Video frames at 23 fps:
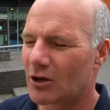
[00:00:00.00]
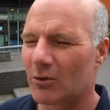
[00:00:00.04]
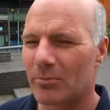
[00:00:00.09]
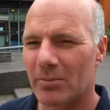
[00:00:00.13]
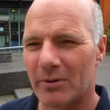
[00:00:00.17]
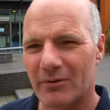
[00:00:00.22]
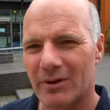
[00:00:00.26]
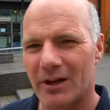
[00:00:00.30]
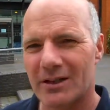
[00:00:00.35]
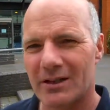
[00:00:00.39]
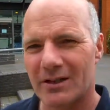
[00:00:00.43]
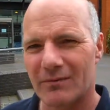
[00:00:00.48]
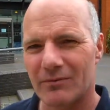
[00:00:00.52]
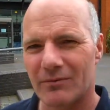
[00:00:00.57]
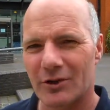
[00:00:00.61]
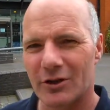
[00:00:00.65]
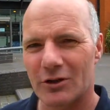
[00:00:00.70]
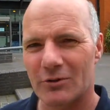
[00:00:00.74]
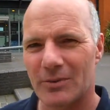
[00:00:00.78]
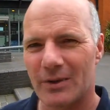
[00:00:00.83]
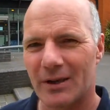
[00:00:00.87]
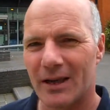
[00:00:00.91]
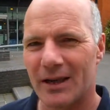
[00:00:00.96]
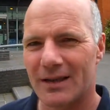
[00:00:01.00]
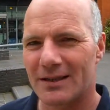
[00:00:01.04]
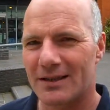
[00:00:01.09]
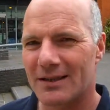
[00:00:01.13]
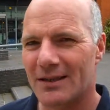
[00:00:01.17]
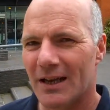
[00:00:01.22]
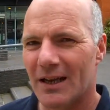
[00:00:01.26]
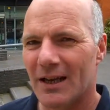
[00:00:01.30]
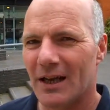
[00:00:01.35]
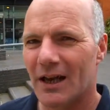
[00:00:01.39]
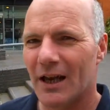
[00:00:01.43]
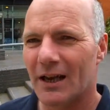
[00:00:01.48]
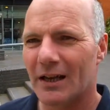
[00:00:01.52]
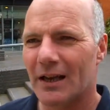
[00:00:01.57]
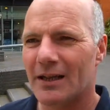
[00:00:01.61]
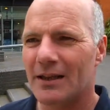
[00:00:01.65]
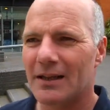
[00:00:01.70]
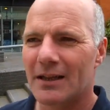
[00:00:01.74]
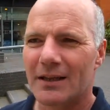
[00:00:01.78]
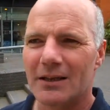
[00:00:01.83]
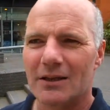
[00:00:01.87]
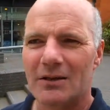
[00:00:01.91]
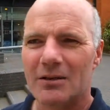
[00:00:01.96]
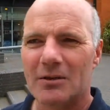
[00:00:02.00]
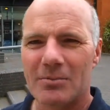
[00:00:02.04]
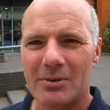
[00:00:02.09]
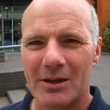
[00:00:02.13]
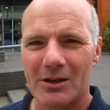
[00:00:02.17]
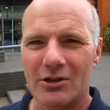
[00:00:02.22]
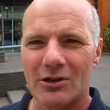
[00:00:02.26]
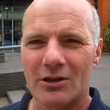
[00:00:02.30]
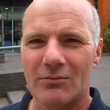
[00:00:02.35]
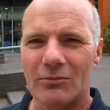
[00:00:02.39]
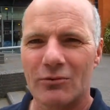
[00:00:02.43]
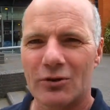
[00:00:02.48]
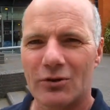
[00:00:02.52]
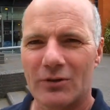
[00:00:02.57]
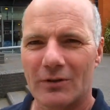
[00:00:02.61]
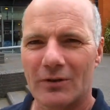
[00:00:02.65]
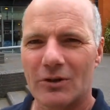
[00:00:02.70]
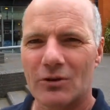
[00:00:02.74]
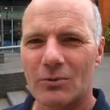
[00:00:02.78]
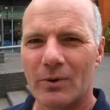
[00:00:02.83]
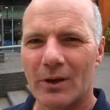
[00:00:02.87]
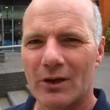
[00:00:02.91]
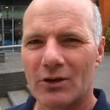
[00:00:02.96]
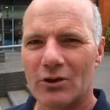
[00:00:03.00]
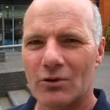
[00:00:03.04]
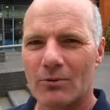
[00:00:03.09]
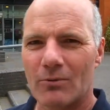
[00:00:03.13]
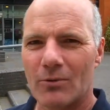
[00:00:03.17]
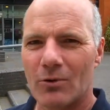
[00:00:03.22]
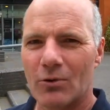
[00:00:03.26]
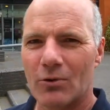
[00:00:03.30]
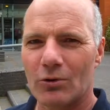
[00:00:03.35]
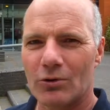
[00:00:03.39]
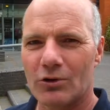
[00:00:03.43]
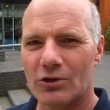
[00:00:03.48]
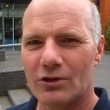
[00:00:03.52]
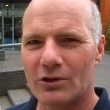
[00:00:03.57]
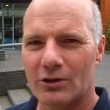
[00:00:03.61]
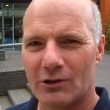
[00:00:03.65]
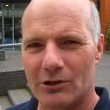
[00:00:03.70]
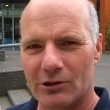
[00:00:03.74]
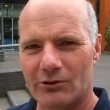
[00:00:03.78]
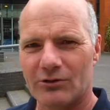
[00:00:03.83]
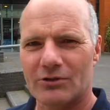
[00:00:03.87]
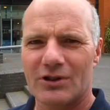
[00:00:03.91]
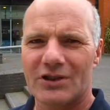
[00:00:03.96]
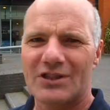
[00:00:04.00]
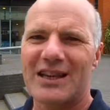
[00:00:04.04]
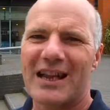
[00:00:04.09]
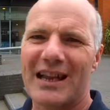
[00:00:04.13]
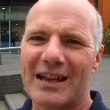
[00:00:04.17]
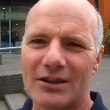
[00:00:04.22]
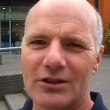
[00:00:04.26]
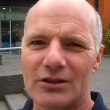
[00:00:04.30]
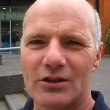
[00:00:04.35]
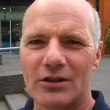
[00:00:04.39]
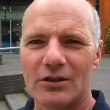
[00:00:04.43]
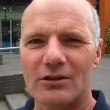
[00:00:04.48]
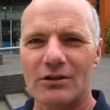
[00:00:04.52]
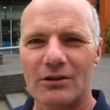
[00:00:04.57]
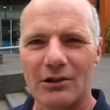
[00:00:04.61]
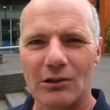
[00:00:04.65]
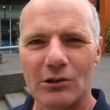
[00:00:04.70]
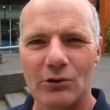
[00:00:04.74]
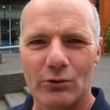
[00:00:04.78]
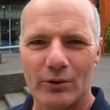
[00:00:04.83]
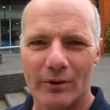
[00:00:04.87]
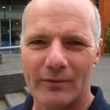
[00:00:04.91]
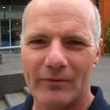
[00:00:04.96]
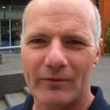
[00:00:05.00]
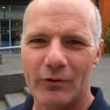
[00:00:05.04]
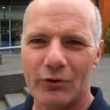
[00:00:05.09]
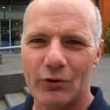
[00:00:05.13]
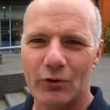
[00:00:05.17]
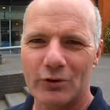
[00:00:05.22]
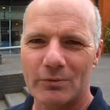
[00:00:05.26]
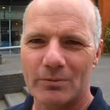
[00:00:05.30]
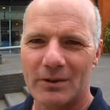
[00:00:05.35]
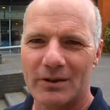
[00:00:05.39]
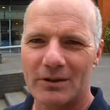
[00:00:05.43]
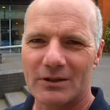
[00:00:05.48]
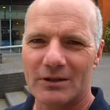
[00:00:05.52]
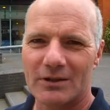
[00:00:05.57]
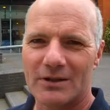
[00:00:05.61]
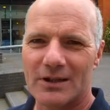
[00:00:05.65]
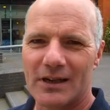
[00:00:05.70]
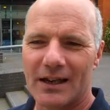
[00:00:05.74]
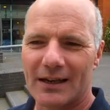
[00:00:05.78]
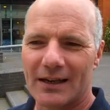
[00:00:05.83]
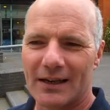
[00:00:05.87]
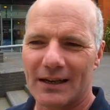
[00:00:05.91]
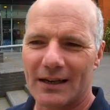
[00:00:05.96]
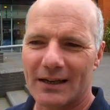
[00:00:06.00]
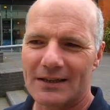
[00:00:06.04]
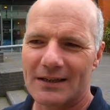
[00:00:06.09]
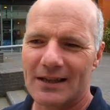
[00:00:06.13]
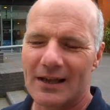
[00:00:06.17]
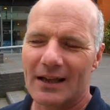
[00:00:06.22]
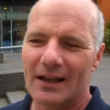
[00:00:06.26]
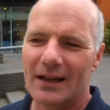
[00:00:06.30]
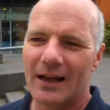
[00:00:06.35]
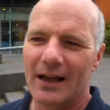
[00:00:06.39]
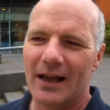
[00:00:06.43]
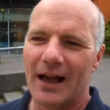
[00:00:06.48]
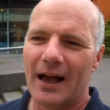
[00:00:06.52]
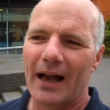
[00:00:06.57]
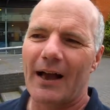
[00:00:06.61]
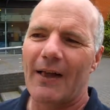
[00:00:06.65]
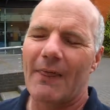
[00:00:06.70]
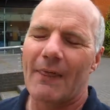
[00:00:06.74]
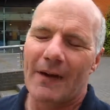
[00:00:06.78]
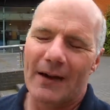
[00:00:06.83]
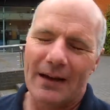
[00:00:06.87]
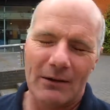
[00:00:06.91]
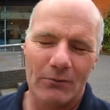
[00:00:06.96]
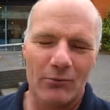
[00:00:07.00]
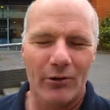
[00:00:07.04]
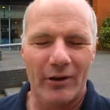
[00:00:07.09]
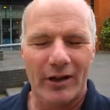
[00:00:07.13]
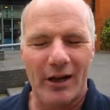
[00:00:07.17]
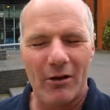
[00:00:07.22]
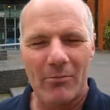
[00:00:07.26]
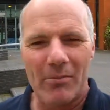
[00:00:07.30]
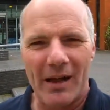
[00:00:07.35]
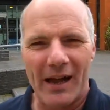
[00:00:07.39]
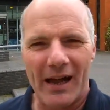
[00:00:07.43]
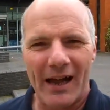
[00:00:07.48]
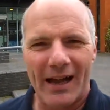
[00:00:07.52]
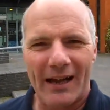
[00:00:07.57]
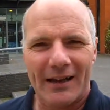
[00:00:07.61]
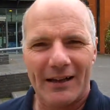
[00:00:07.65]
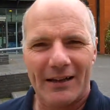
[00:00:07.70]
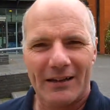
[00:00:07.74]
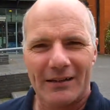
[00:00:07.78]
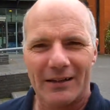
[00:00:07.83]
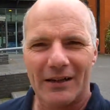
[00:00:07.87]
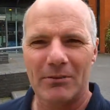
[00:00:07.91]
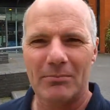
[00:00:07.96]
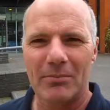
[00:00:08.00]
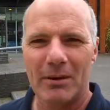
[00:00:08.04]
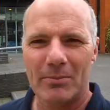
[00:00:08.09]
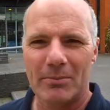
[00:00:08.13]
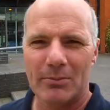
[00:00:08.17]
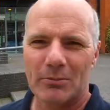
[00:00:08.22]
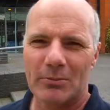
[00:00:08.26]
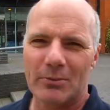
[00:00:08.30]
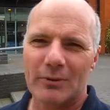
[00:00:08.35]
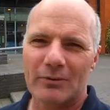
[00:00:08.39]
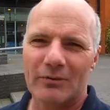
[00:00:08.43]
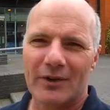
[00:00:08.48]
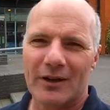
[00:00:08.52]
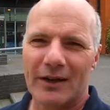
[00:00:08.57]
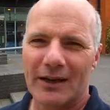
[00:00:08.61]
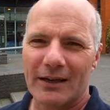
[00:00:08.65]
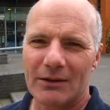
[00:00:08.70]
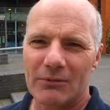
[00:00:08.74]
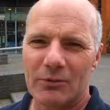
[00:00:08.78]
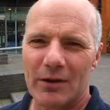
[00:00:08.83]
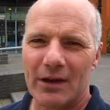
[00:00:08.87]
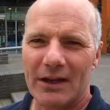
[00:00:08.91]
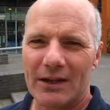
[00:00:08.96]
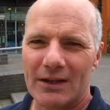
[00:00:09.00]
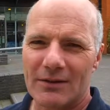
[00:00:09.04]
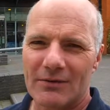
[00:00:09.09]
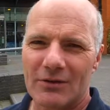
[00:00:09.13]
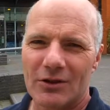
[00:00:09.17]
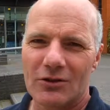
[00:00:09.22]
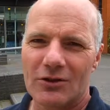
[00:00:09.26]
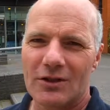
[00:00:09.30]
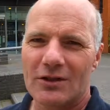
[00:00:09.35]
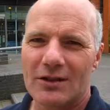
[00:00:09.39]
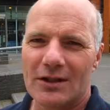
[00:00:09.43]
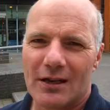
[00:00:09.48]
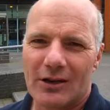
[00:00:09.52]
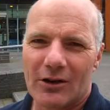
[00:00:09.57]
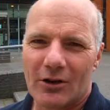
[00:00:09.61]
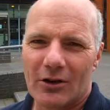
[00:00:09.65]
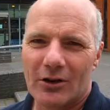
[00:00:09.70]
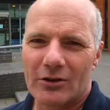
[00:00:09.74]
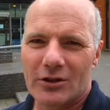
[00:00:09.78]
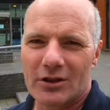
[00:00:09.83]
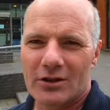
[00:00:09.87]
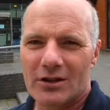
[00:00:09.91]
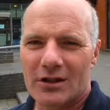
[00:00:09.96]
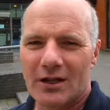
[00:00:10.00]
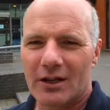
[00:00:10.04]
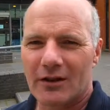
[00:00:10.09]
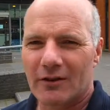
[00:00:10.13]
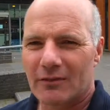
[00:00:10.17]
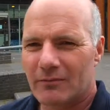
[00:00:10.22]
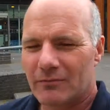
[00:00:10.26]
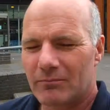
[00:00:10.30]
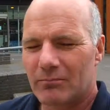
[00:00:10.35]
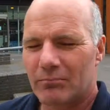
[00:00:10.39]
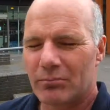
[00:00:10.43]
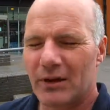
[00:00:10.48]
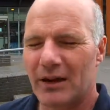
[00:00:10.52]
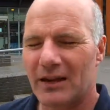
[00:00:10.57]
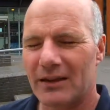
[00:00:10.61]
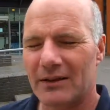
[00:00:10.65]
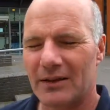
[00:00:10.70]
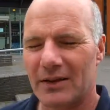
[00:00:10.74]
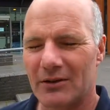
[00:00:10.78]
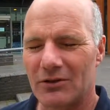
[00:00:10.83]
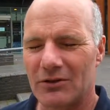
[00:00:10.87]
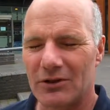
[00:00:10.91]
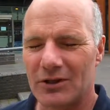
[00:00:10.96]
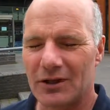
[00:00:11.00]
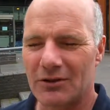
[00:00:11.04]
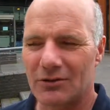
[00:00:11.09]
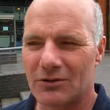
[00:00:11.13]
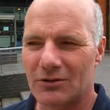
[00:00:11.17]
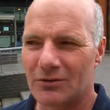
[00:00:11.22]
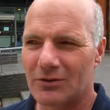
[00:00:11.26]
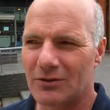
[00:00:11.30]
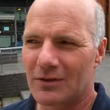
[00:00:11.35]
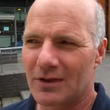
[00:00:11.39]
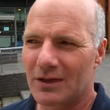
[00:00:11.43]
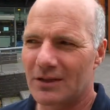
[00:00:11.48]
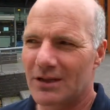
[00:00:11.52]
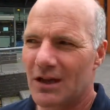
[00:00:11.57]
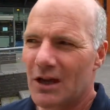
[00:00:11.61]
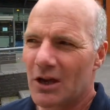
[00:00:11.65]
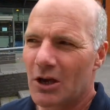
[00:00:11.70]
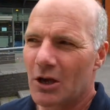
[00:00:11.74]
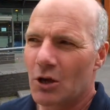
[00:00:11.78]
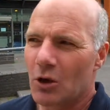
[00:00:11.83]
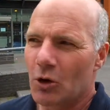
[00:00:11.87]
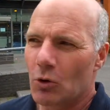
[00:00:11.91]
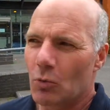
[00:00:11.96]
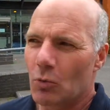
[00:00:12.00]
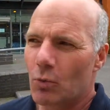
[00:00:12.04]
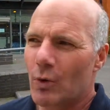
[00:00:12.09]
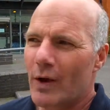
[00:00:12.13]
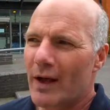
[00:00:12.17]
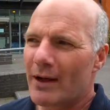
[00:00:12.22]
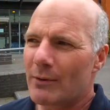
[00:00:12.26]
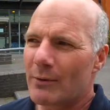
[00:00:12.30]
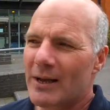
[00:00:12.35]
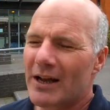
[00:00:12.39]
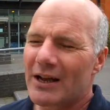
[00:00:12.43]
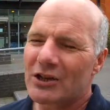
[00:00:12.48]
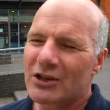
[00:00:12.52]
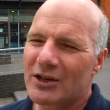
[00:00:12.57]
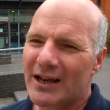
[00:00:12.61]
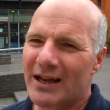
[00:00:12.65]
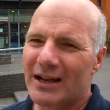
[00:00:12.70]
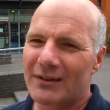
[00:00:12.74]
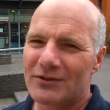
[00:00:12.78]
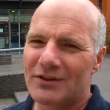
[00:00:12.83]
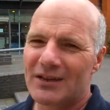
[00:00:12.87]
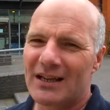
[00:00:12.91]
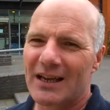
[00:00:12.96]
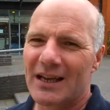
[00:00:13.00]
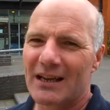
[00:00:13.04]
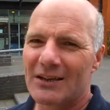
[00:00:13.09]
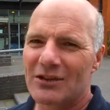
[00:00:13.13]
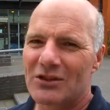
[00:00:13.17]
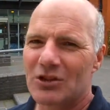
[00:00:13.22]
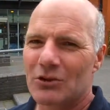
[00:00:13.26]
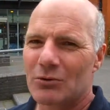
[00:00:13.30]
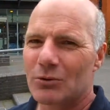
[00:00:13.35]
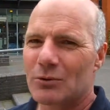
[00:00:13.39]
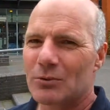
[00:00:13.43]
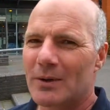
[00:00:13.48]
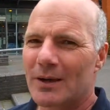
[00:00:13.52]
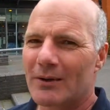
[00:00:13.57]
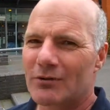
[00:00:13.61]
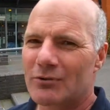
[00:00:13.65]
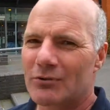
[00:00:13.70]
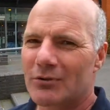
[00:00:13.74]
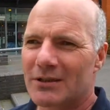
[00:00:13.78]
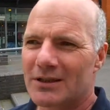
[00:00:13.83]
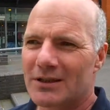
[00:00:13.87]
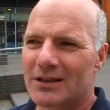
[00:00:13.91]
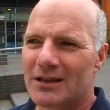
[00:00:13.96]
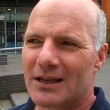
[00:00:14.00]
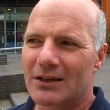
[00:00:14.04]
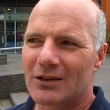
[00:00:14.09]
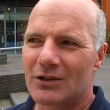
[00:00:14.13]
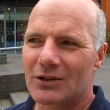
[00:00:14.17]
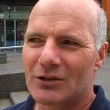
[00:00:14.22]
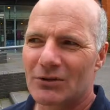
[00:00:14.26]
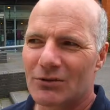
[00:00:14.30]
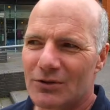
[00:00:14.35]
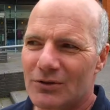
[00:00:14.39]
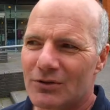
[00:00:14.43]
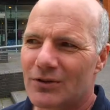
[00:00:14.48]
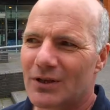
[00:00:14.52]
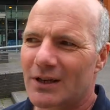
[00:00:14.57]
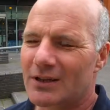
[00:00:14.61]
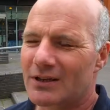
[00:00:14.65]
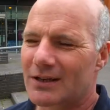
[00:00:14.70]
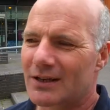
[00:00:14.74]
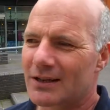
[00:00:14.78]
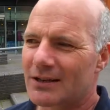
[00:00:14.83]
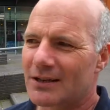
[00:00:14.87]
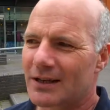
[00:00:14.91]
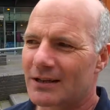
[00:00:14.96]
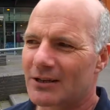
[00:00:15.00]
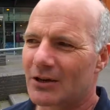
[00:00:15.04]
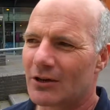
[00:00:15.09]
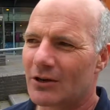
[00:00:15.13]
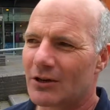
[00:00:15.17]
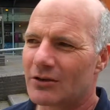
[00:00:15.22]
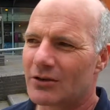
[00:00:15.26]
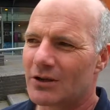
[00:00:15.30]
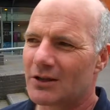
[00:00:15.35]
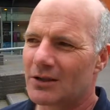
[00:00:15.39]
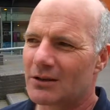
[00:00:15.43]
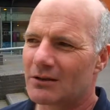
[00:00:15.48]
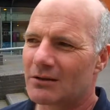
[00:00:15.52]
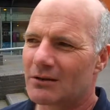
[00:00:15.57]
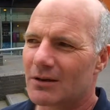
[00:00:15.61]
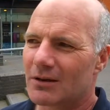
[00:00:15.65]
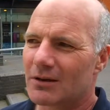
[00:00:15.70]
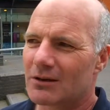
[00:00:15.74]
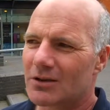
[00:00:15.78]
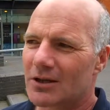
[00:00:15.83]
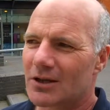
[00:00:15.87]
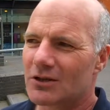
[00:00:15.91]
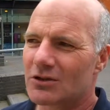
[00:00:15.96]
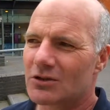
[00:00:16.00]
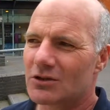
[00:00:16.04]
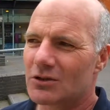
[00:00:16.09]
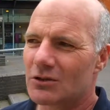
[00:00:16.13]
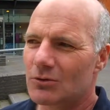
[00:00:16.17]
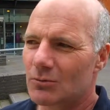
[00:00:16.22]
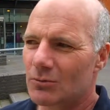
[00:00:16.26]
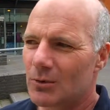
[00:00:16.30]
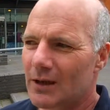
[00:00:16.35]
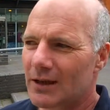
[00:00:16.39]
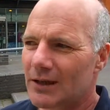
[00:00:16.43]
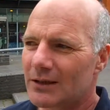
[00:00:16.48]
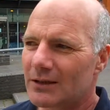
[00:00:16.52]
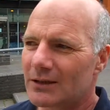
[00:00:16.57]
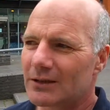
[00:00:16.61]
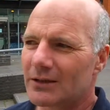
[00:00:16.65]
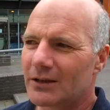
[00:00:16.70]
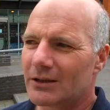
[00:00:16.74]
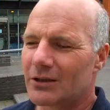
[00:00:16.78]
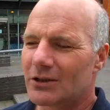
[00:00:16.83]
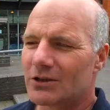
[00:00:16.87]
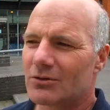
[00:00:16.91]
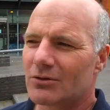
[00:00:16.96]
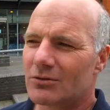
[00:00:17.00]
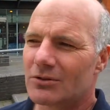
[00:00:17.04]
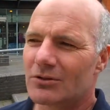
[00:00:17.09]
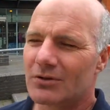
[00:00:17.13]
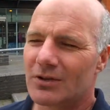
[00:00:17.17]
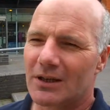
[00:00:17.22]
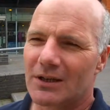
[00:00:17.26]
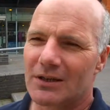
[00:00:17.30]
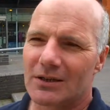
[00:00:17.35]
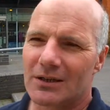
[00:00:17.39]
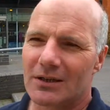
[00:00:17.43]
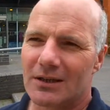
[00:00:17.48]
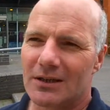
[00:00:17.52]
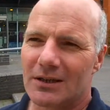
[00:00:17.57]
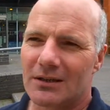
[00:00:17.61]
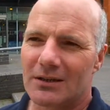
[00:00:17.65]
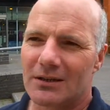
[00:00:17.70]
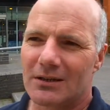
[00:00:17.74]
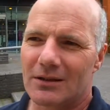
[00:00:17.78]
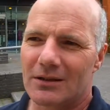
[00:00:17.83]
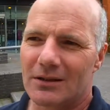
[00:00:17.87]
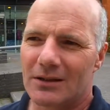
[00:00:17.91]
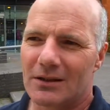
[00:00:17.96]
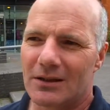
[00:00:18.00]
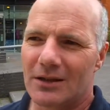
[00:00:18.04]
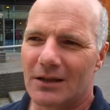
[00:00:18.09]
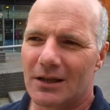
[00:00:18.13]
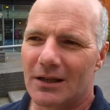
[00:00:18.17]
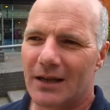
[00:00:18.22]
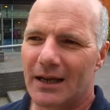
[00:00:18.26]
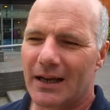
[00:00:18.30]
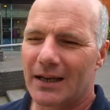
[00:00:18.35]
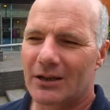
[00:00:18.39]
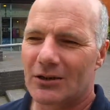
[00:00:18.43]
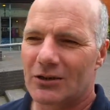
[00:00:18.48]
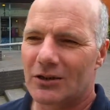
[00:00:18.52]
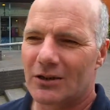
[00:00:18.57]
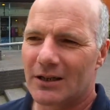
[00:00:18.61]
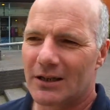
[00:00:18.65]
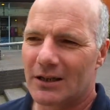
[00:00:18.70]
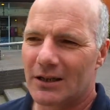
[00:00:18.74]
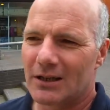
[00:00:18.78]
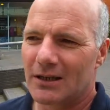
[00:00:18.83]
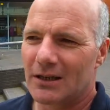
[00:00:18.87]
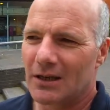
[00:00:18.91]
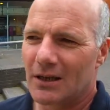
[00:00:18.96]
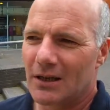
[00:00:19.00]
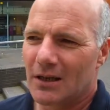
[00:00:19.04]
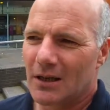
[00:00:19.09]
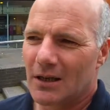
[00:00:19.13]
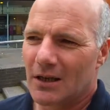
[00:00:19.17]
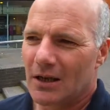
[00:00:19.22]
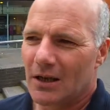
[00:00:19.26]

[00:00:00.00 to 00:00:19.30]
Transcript: copyright infringement cases. And I think that the pendulum will sort of swing towards standard law enforcement techniques, and then it will go back and people will find ways of using technology to kind of break those sorts of things. Where we actually have to get to is we have to understand the sorts of things that the technology does do well and the sorts of things that it actually